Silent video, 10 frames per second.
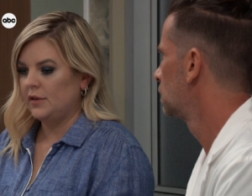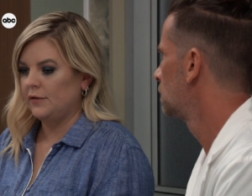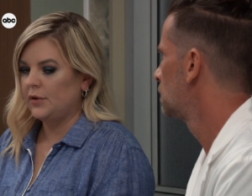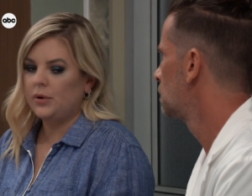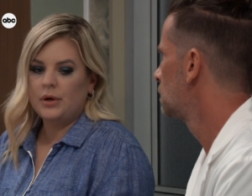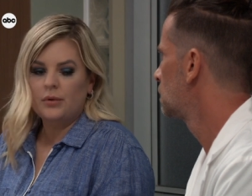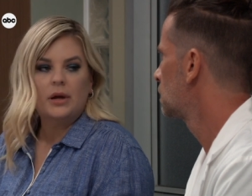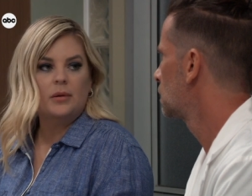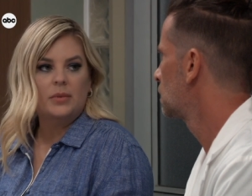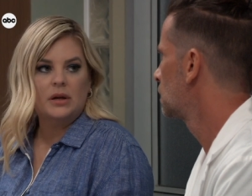the floating
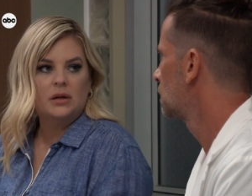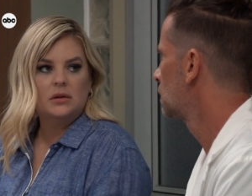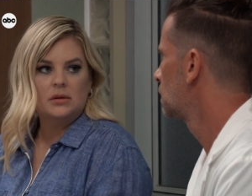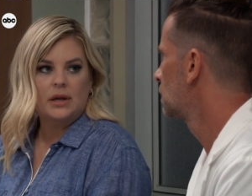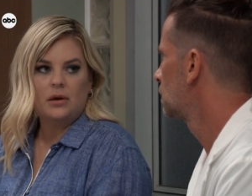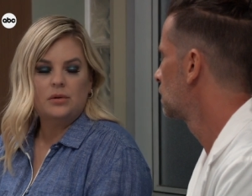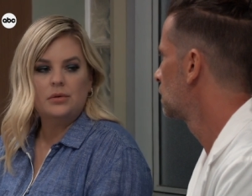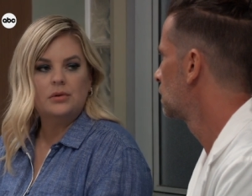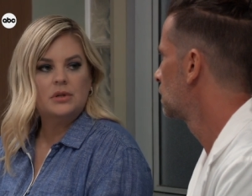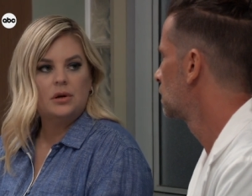rib, and now
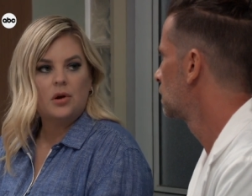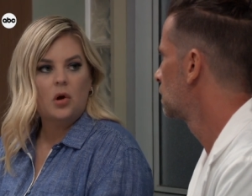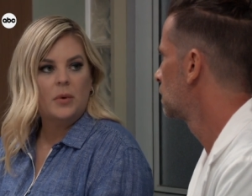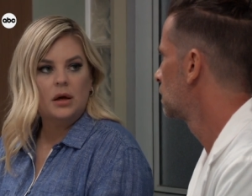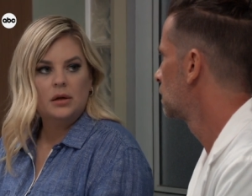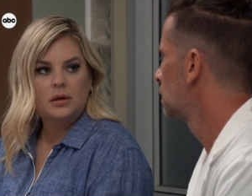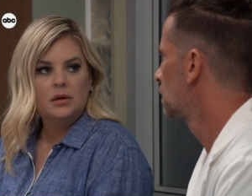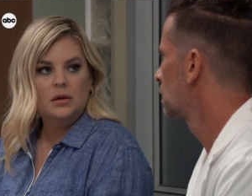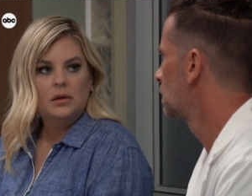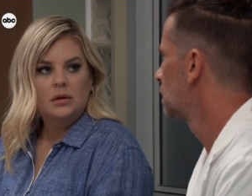Lulu's in a coma.
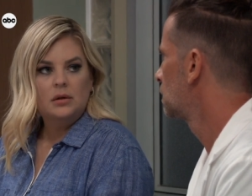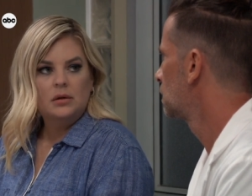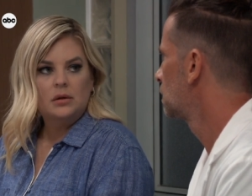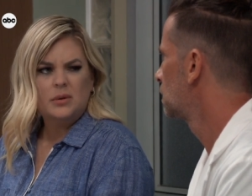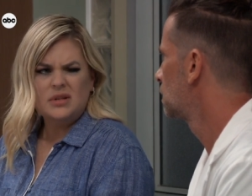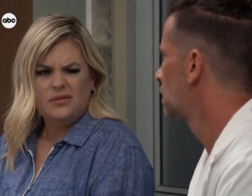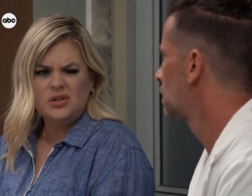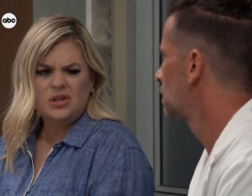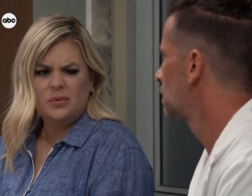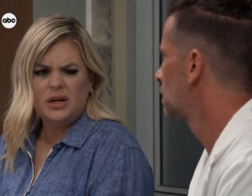I was never
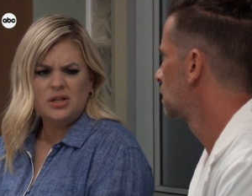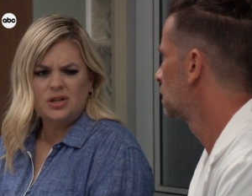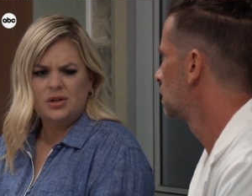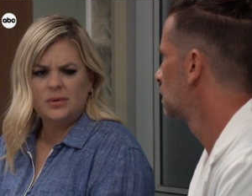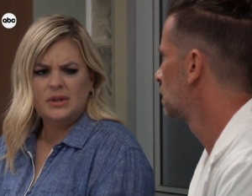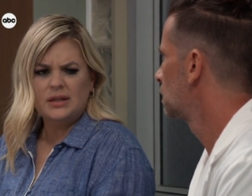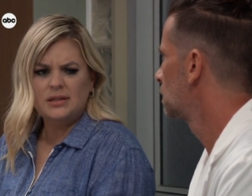sure what I should do with that